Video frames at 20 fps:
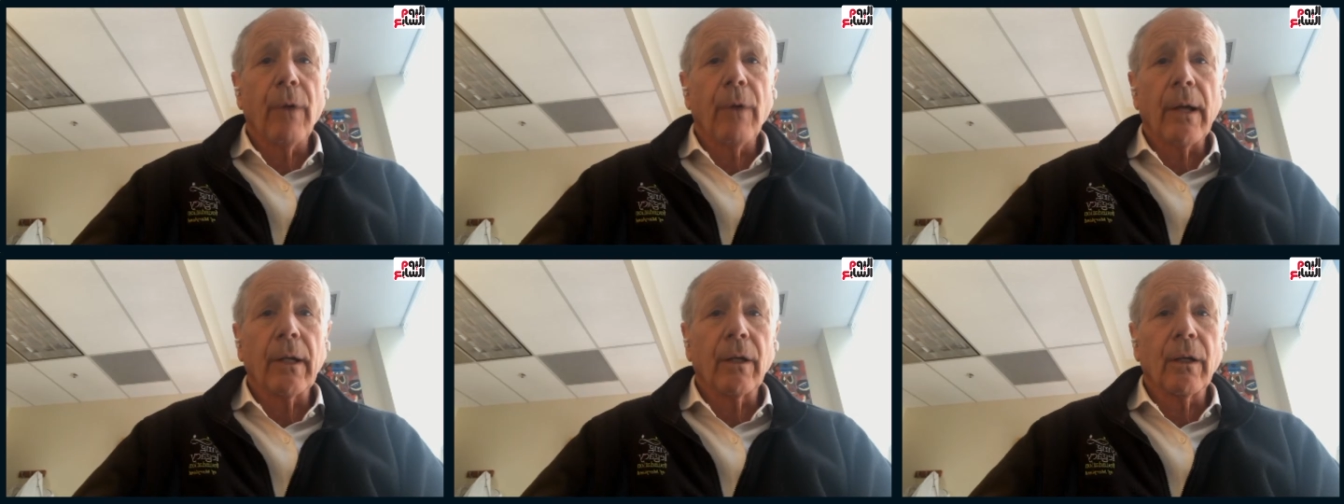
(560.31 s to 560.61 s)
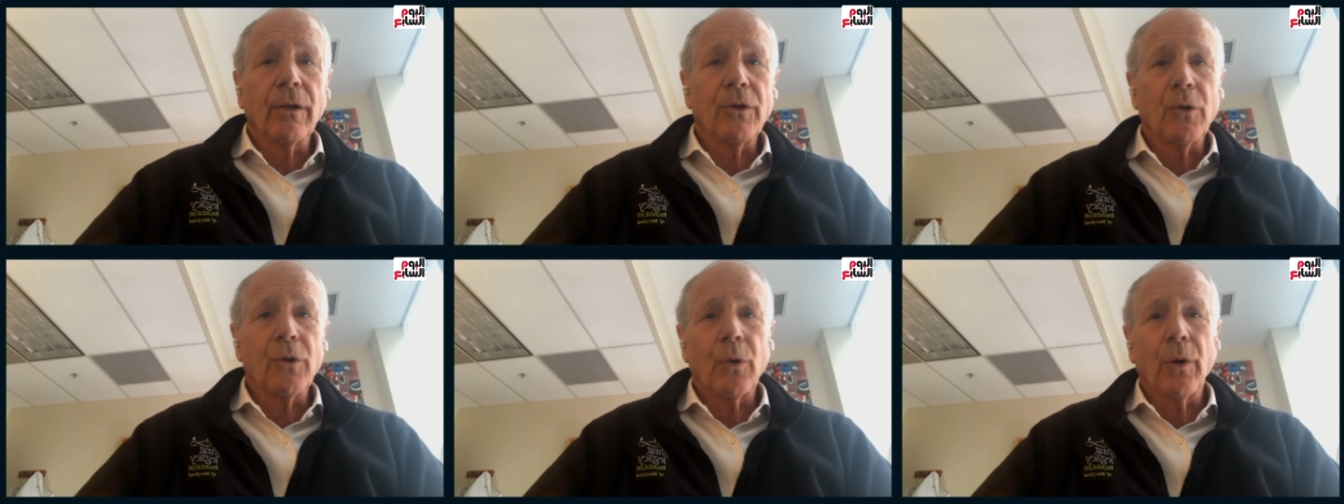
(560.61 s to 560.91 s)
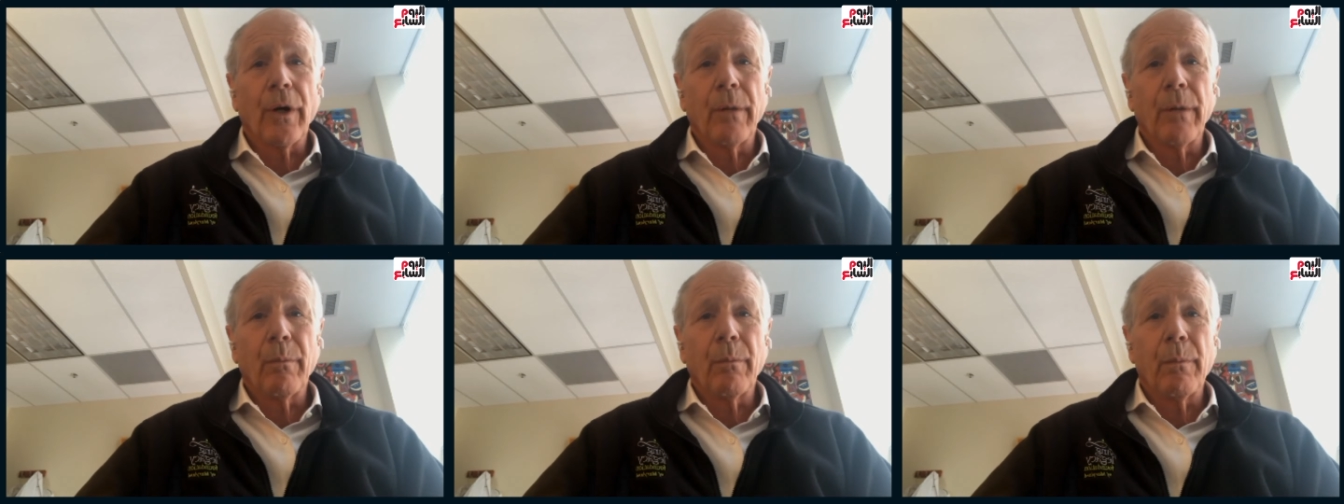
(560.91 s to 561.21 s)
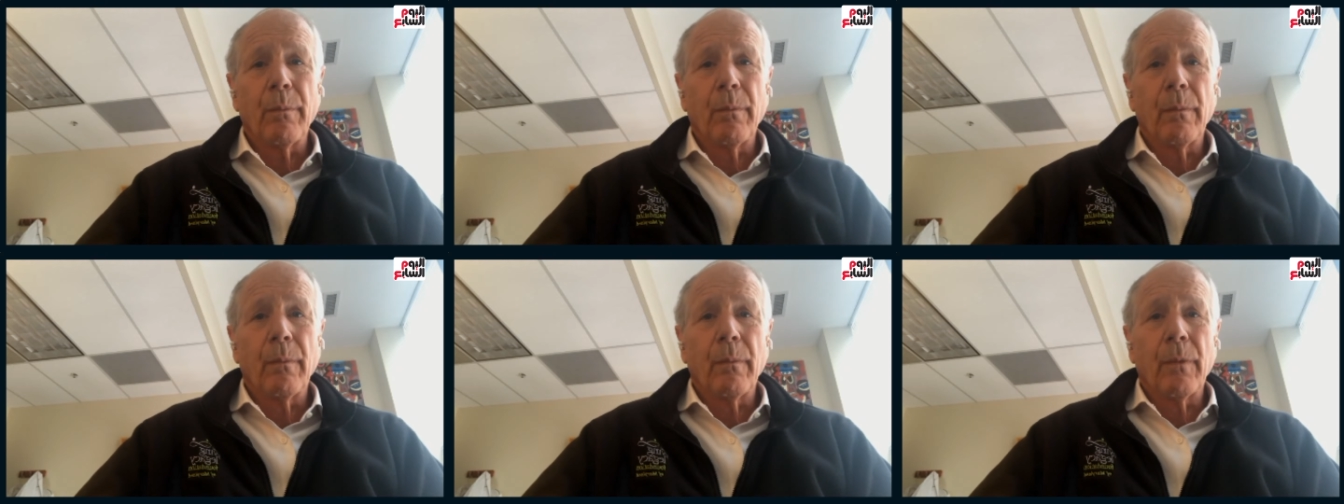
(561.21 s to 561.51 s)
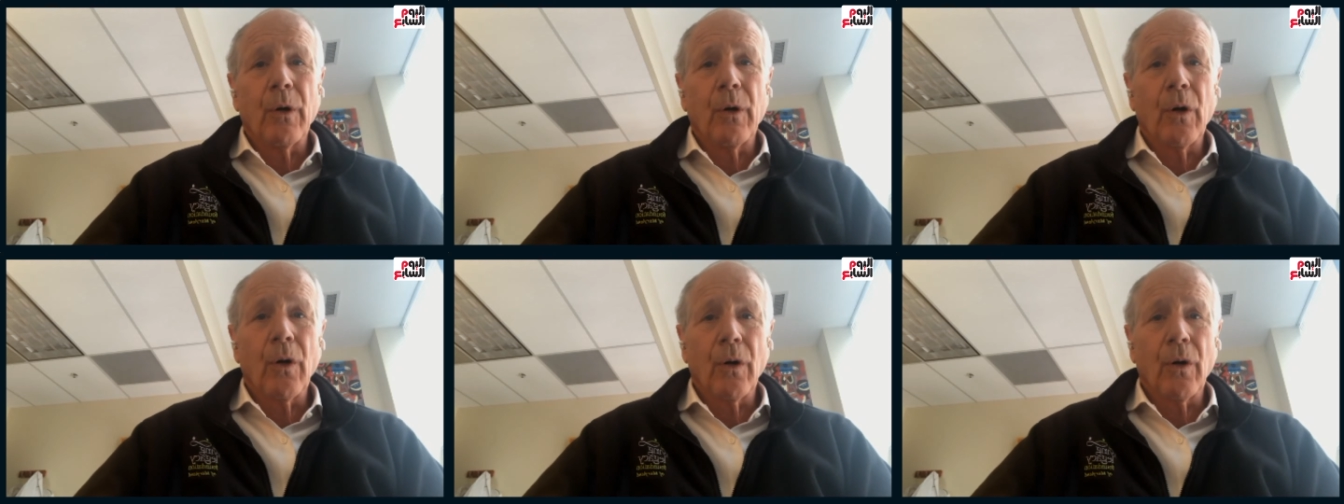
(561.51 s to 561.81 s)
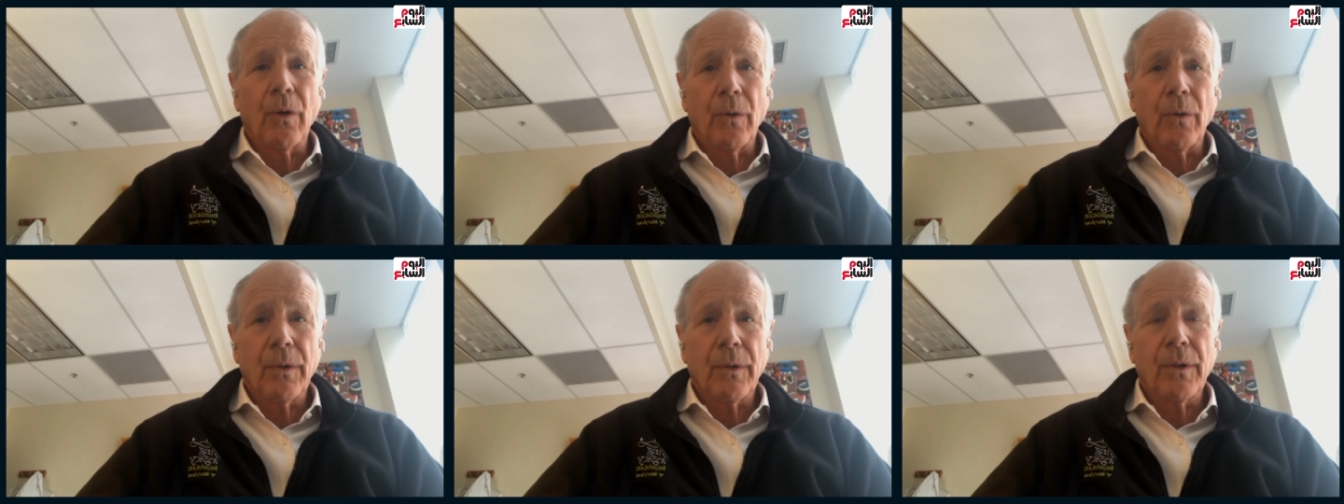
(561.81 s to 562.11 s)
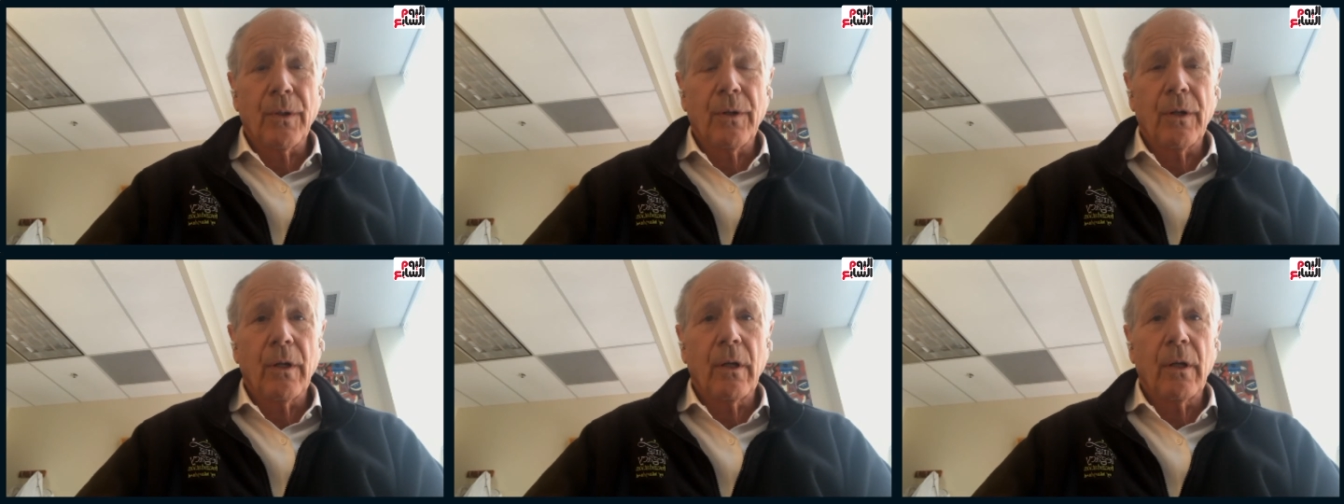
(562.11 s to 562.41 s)
regulatory
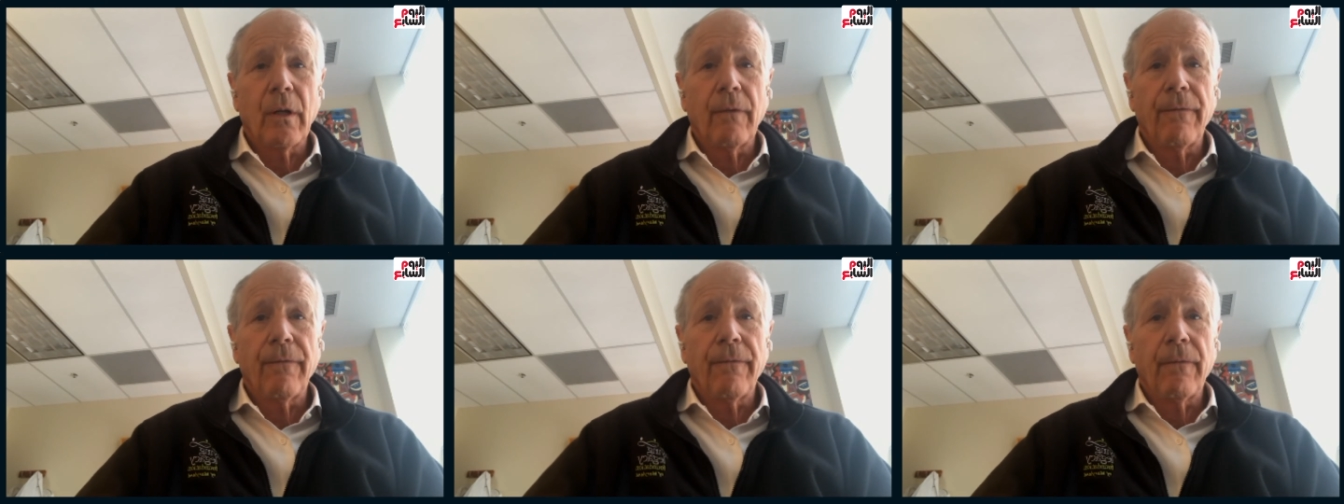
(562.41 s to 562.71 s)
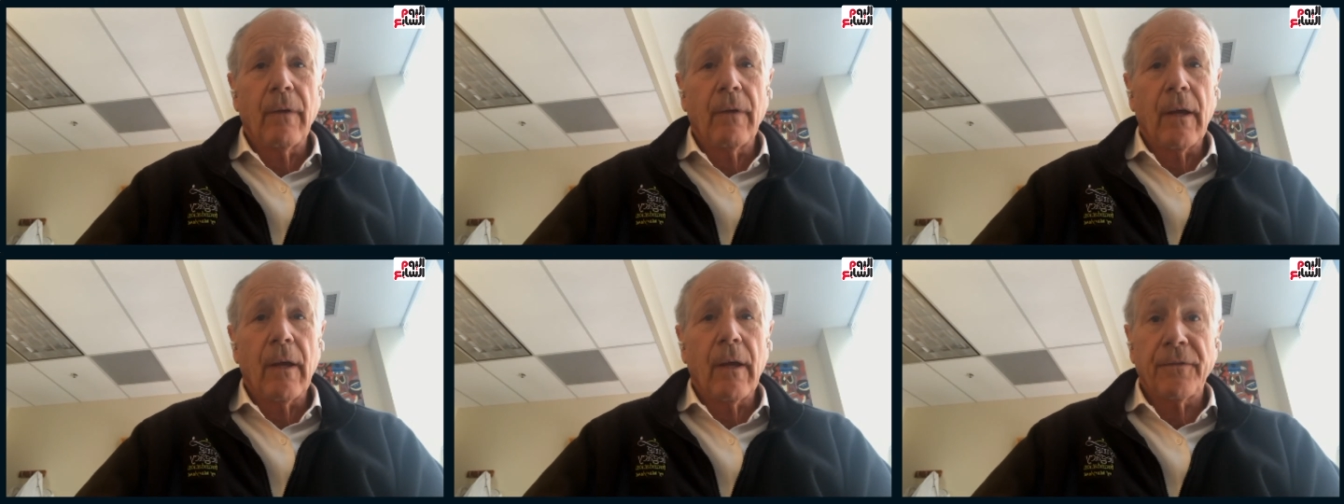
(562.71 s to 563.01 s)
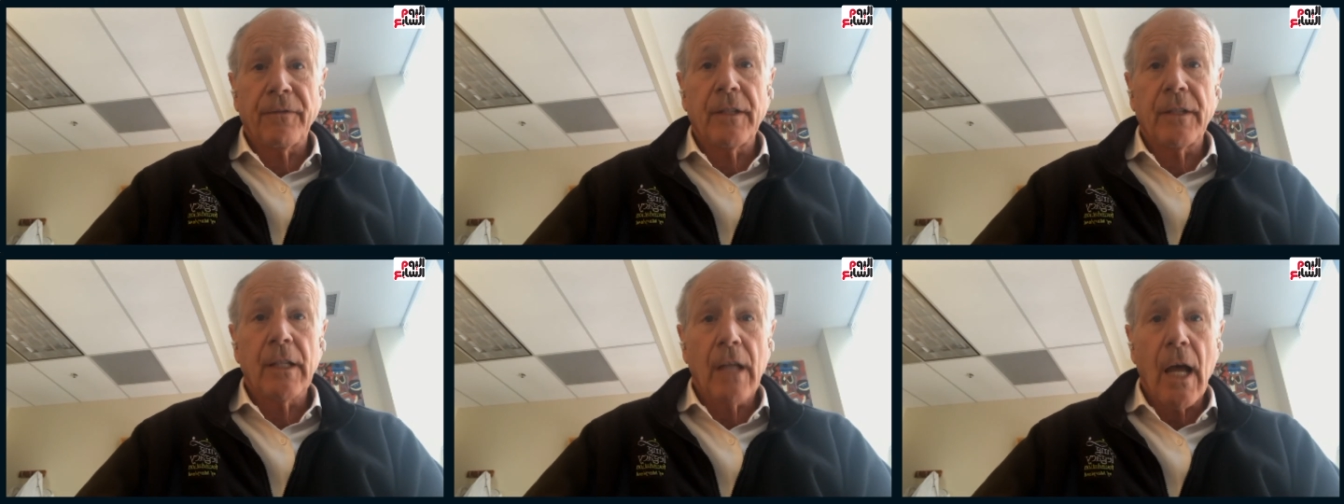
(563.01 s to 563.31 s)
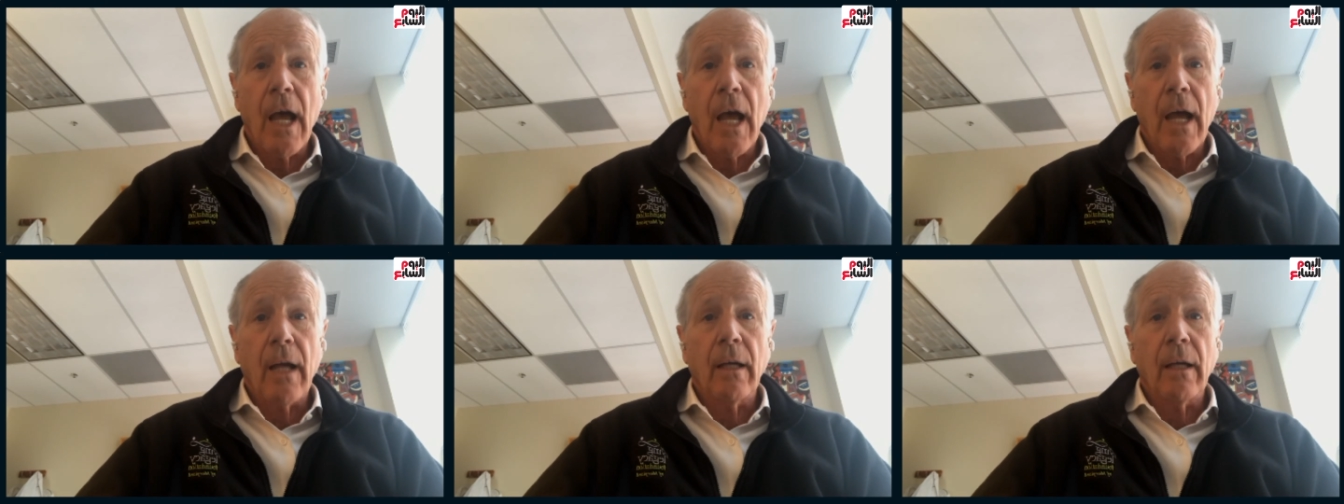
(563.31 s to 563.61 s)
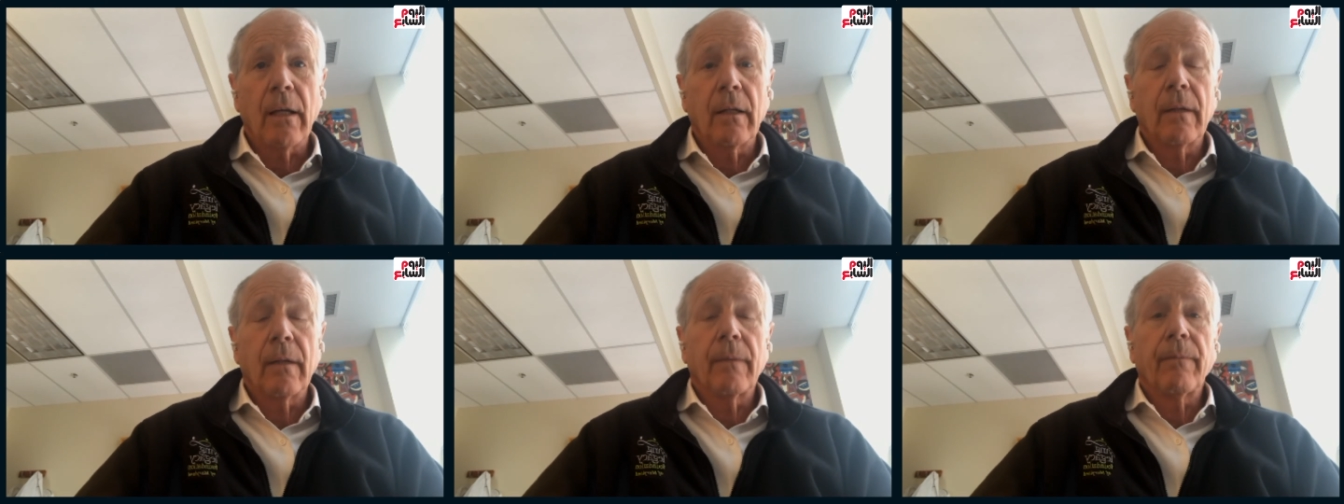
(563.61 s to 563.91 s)
hurdles. Mm-hmm. The F D A...